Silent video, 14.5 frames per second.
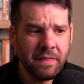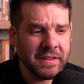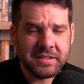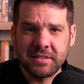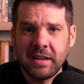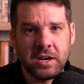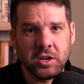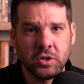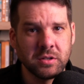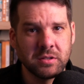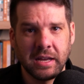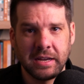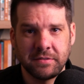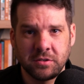that's not a
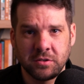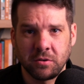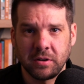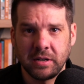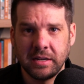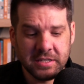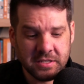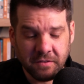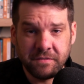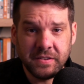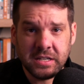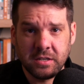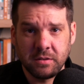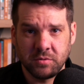good life story. That's a
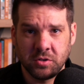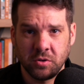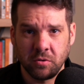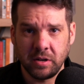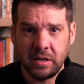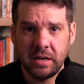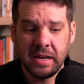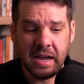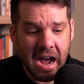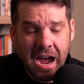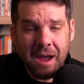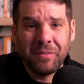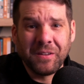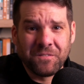victim story.
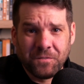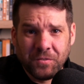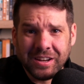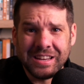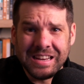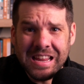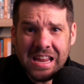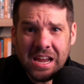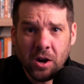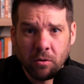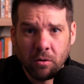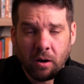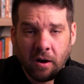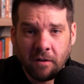I'm the freaking
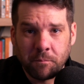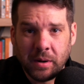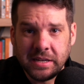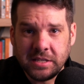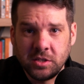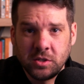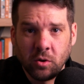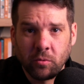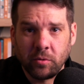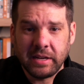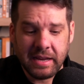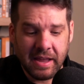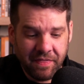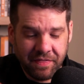hero of my
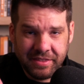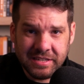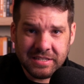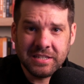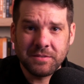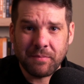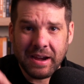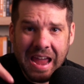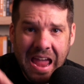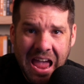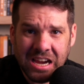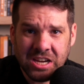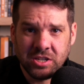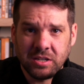story, and this is my
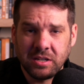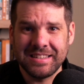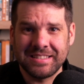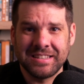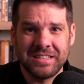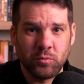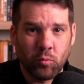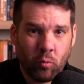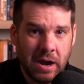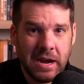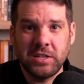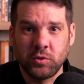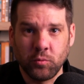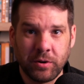action that says,
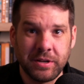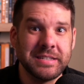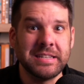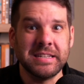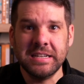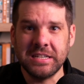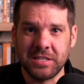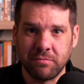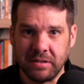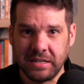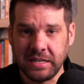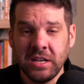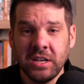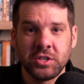Wise One, teach
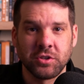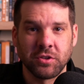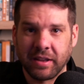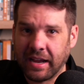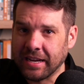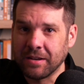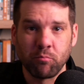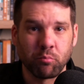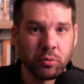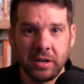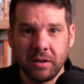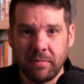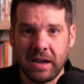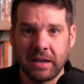me, so that I can
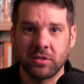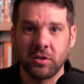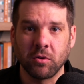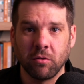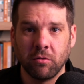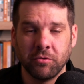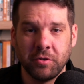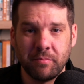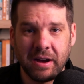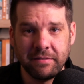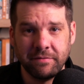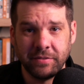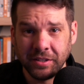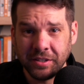bring back the gold to
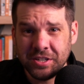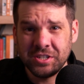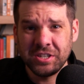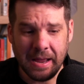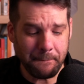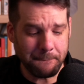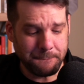my village and